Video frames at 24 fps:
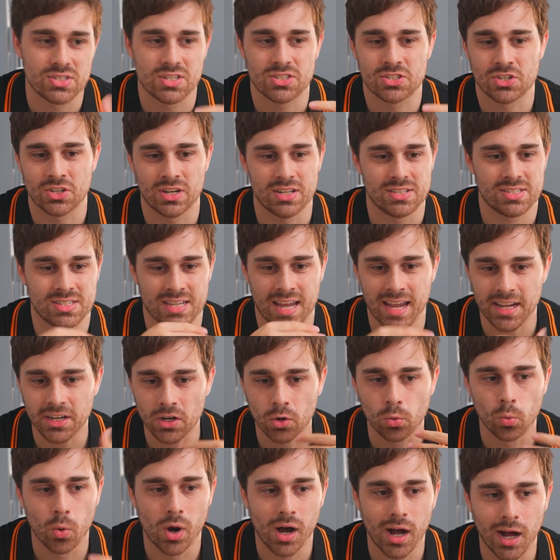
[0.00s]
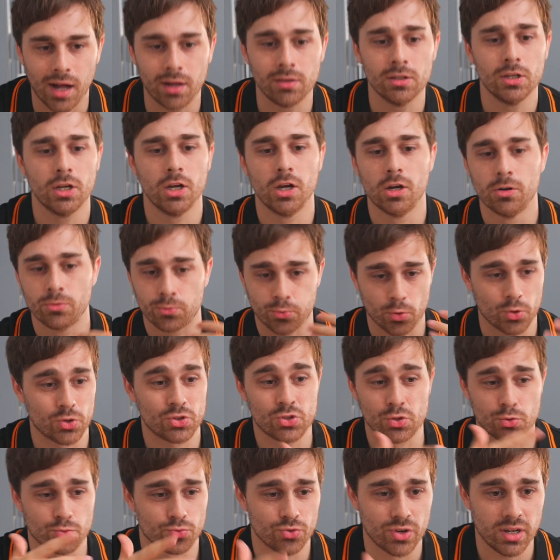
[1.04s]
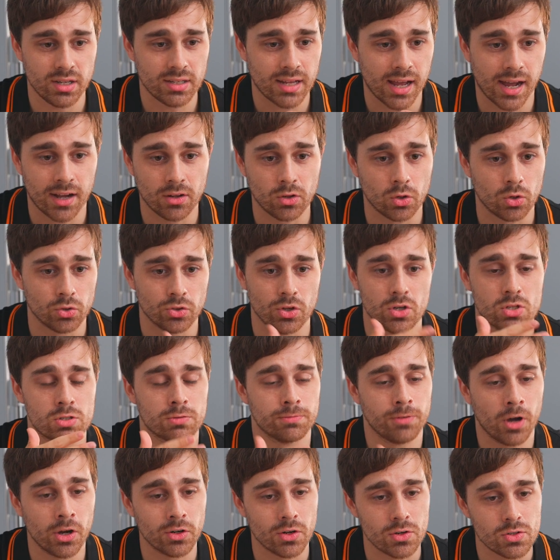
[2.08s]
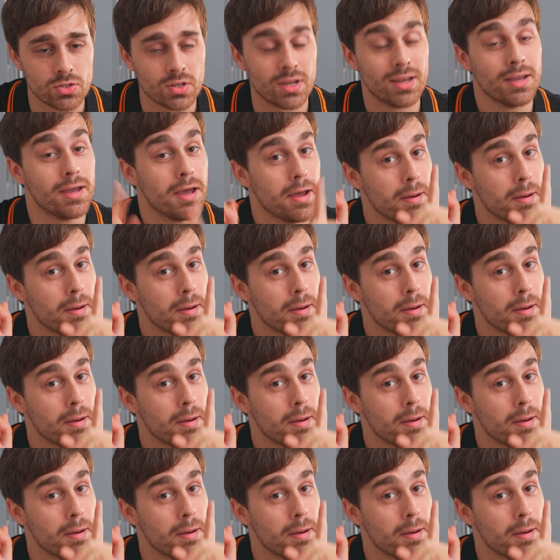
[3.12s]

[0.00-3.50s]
It's going to take a while for it to read out all those photos.